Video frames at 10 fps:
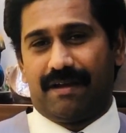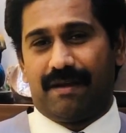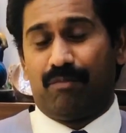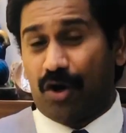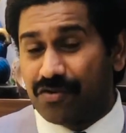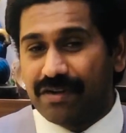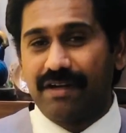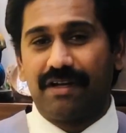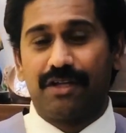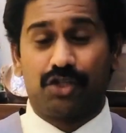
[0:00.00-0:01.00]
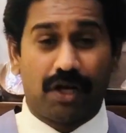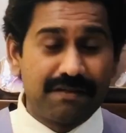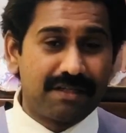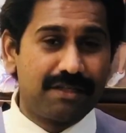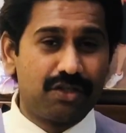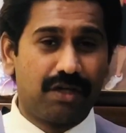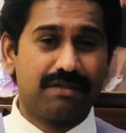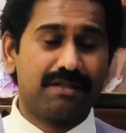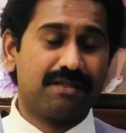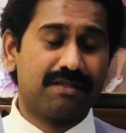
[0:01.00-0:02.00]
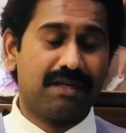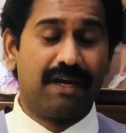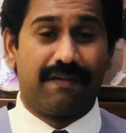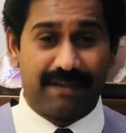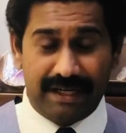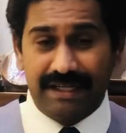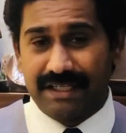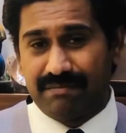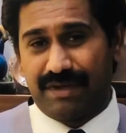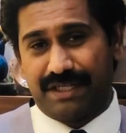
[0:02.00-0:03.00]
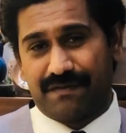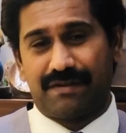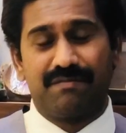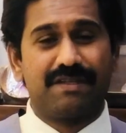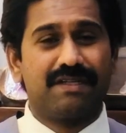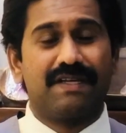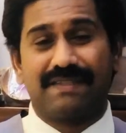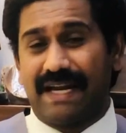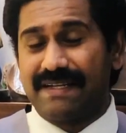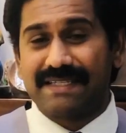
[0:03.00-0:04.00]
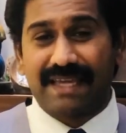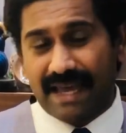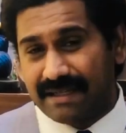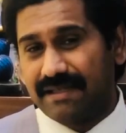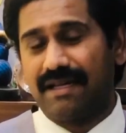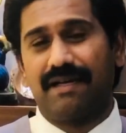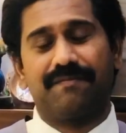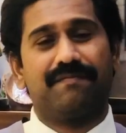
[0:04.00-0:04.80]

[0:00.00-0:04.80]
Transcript: Moderna, Johnson & Johnson, the Indian-based firms, Zydus Cadila,